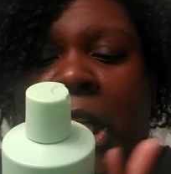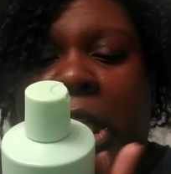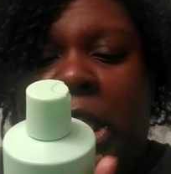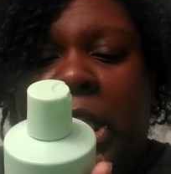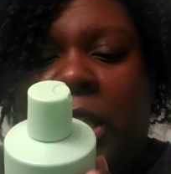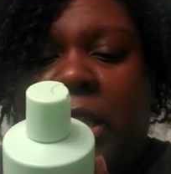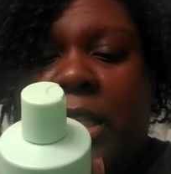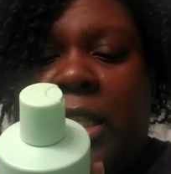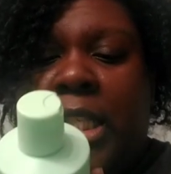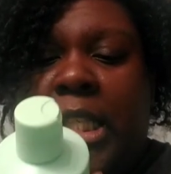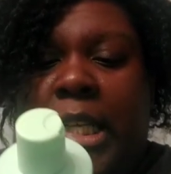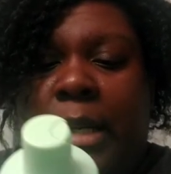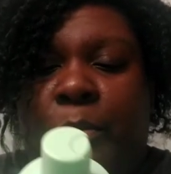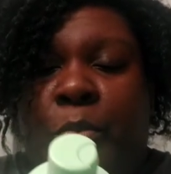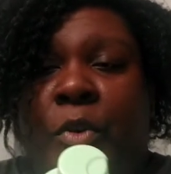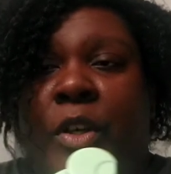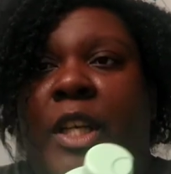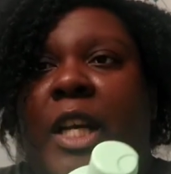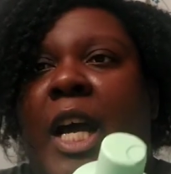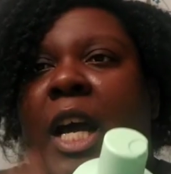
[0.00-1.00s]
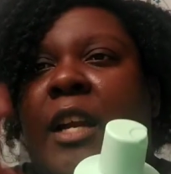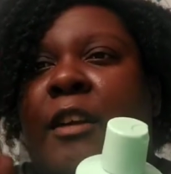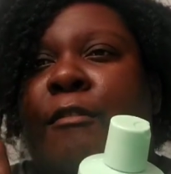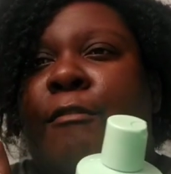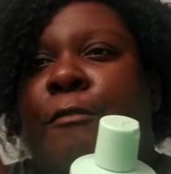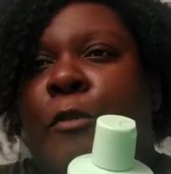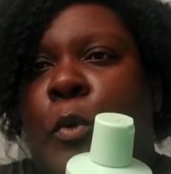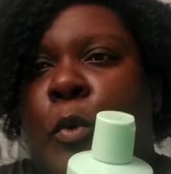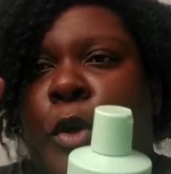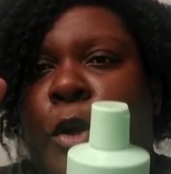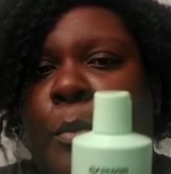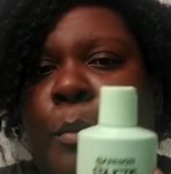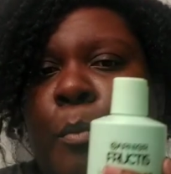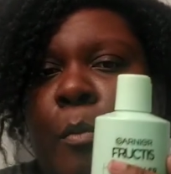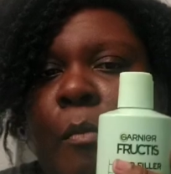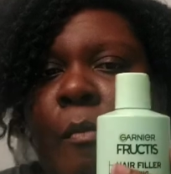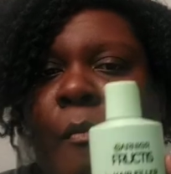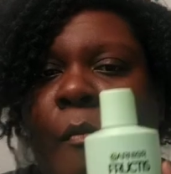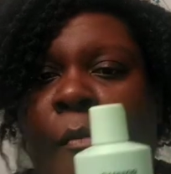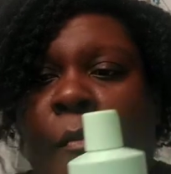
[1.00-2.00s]
This is step 1 out of 4.
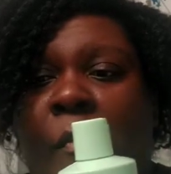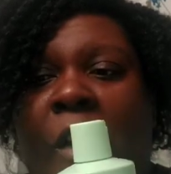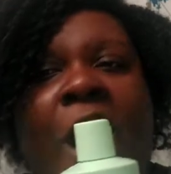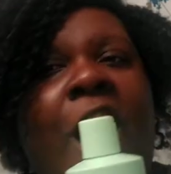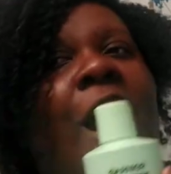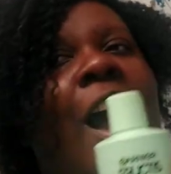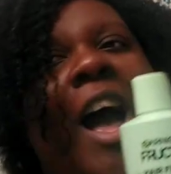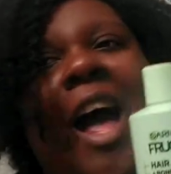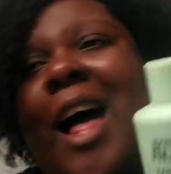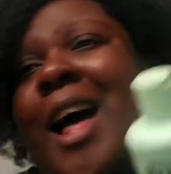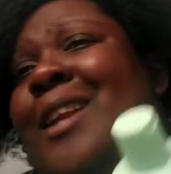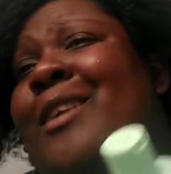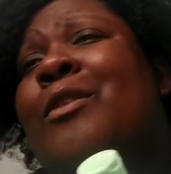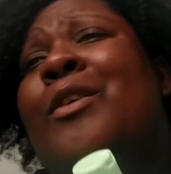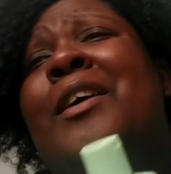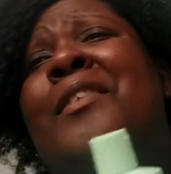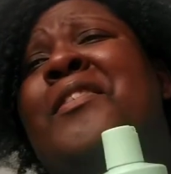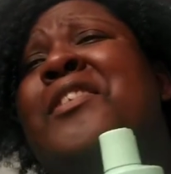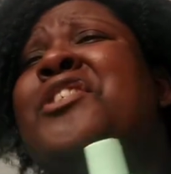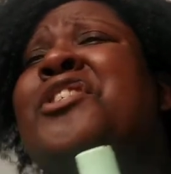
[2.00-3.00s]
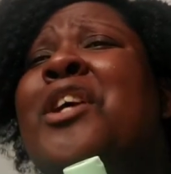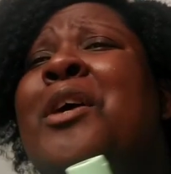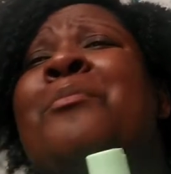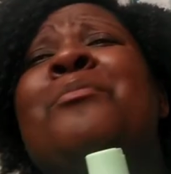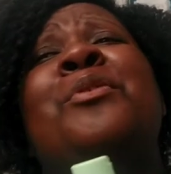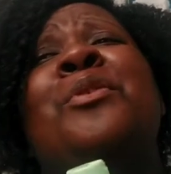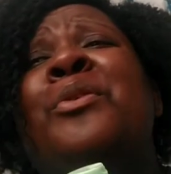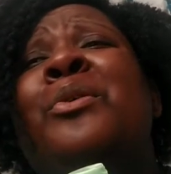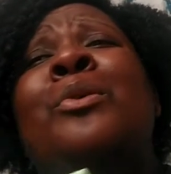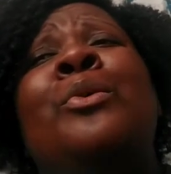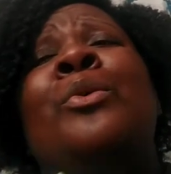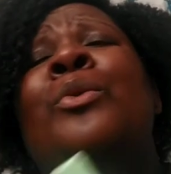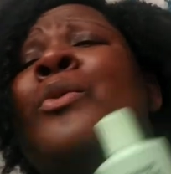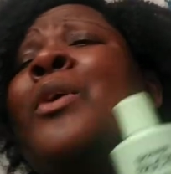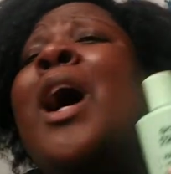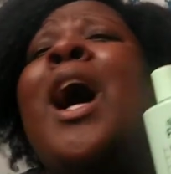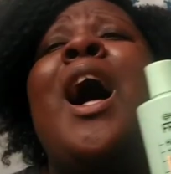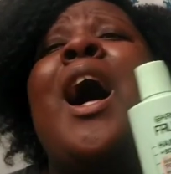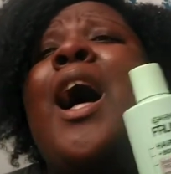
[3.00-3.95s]
I don't have the shampoo.